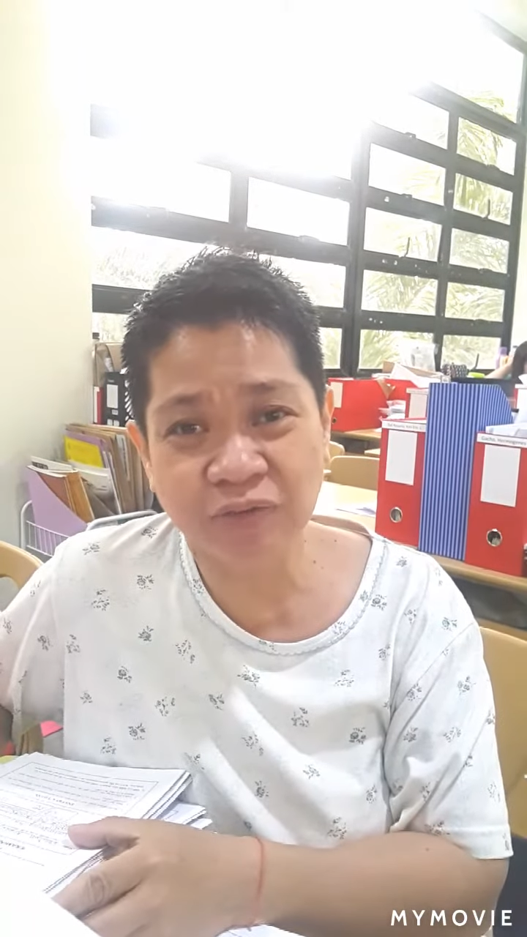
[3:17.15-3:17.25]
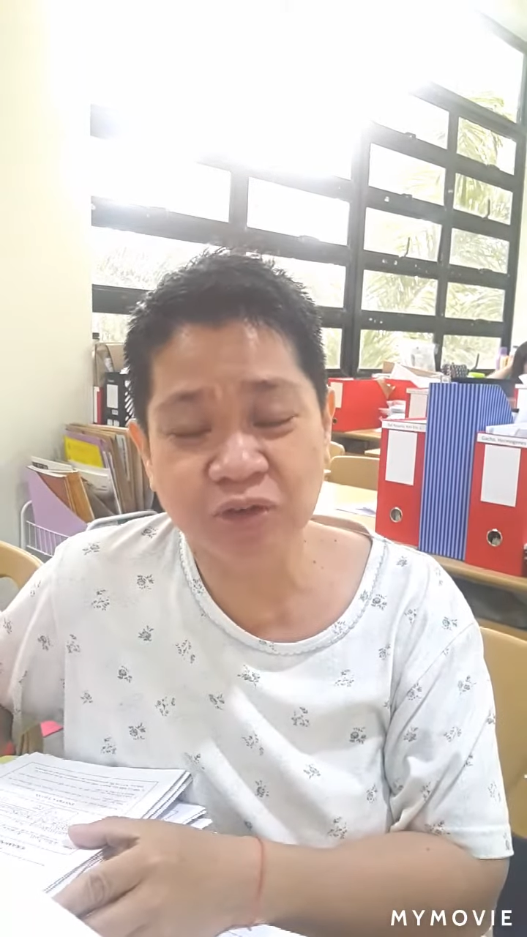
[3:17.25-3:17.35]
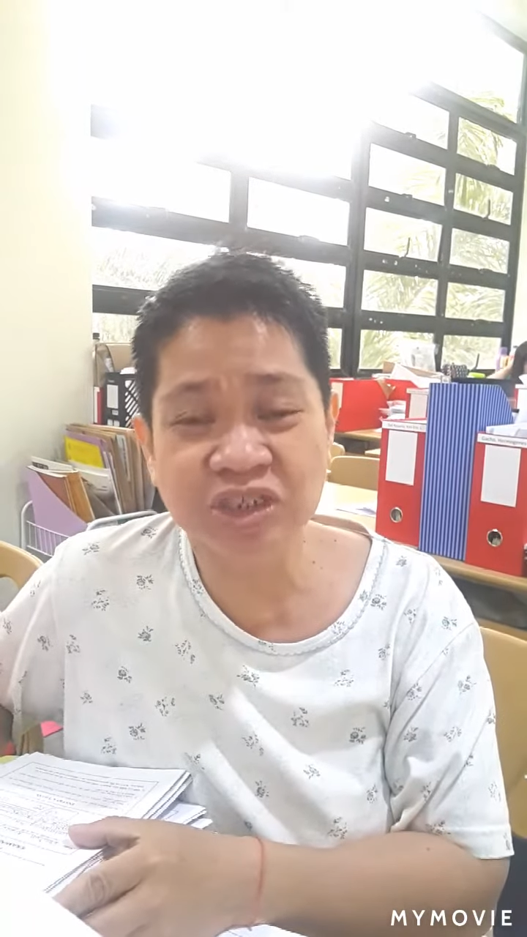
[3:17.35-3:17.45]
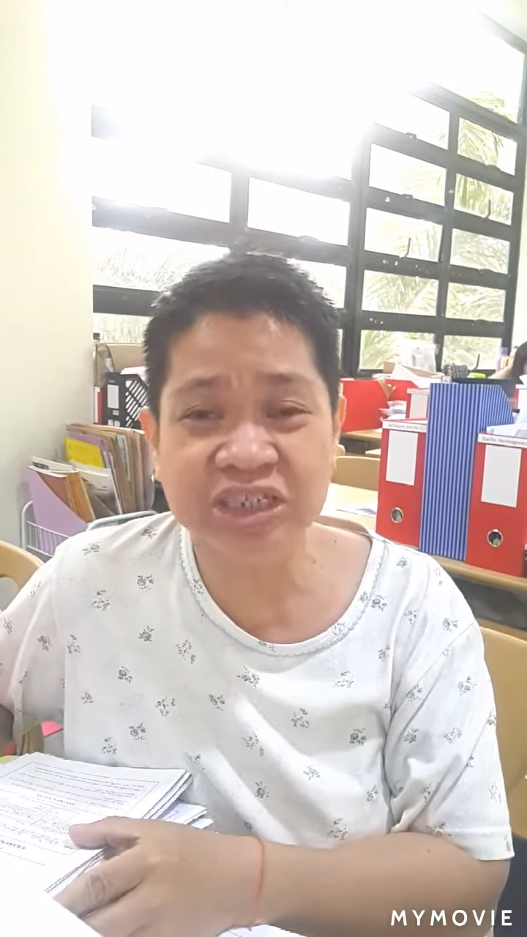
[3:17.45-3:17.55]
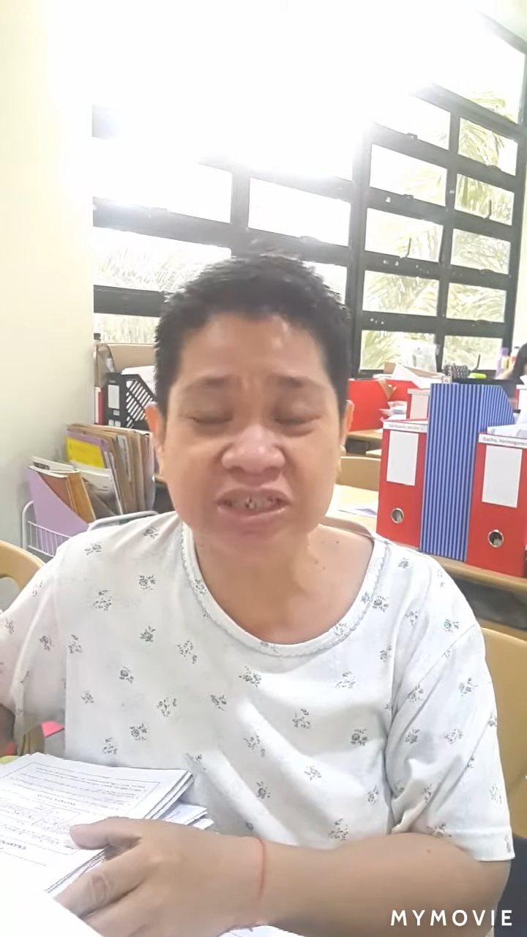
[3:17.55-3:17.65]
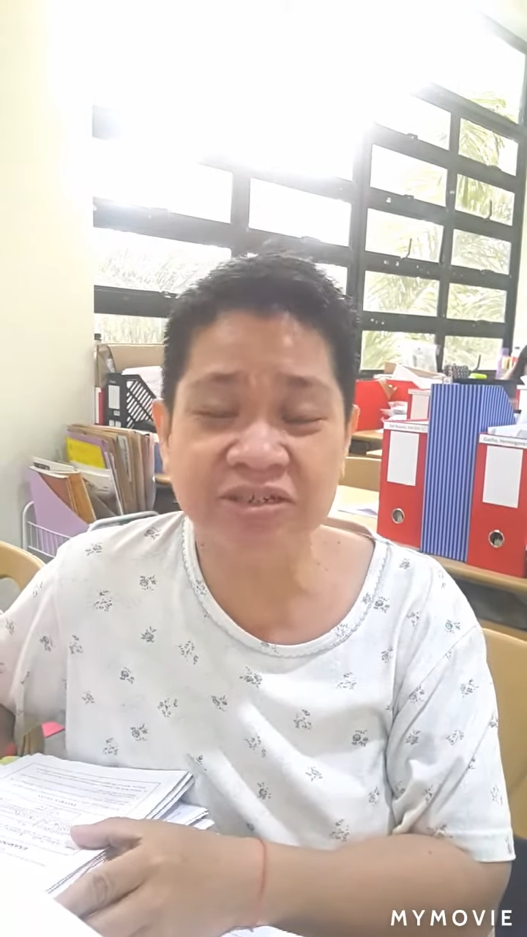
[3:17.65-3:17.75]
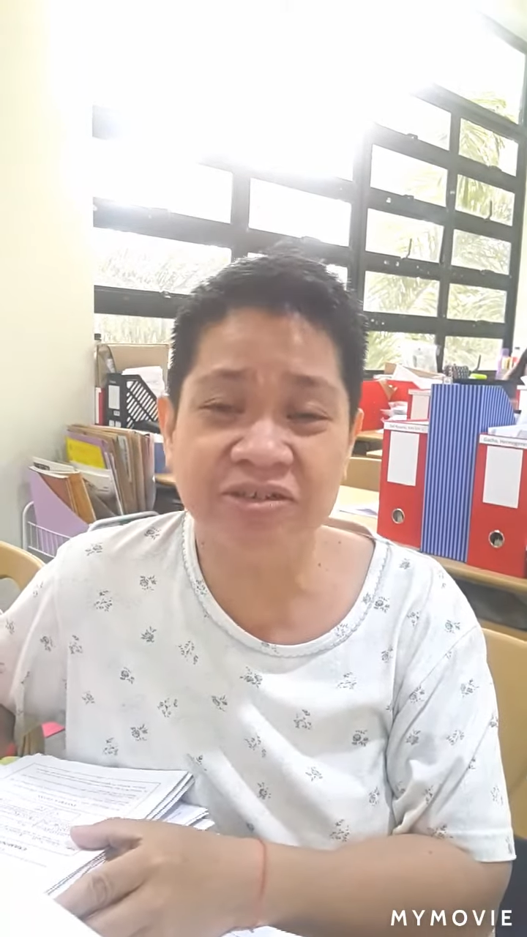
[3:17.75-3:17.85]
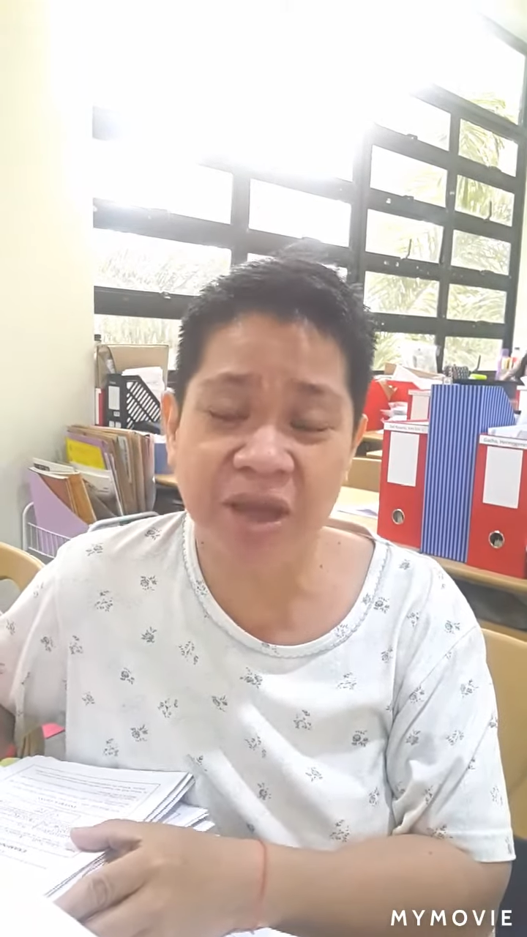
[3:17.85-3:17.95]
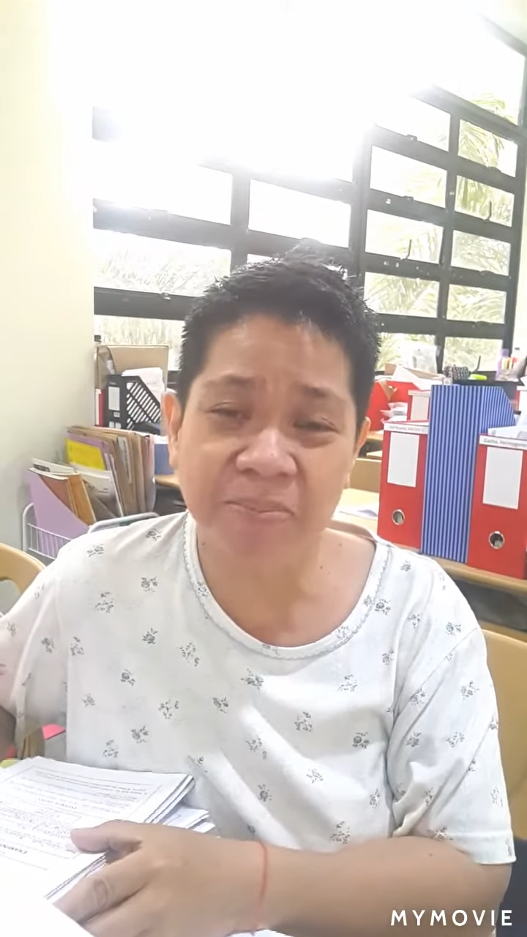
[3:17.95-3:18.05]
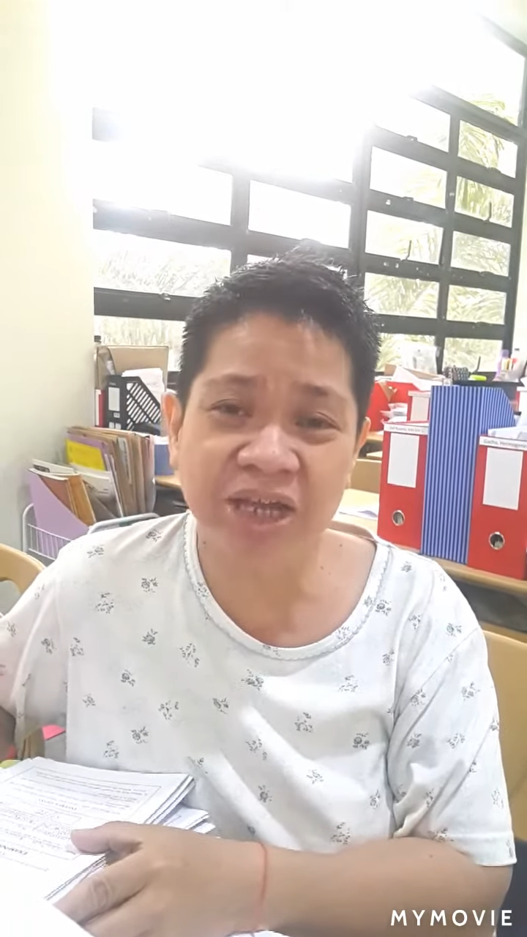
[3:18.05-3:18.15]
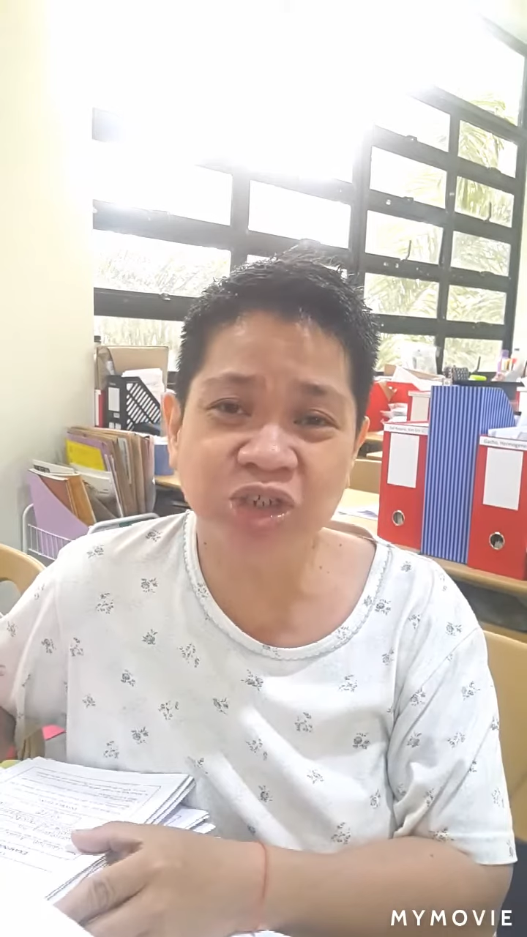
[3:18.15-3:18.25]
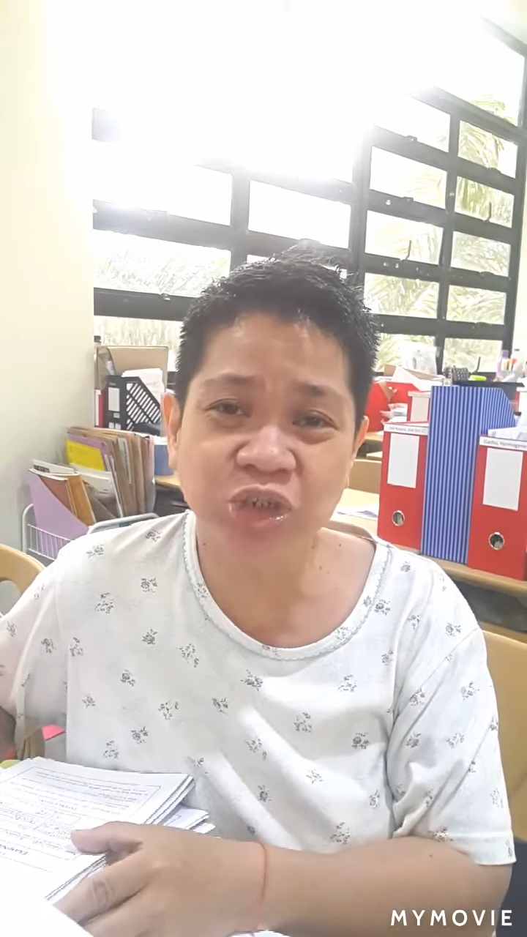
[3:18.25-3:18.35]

consider them as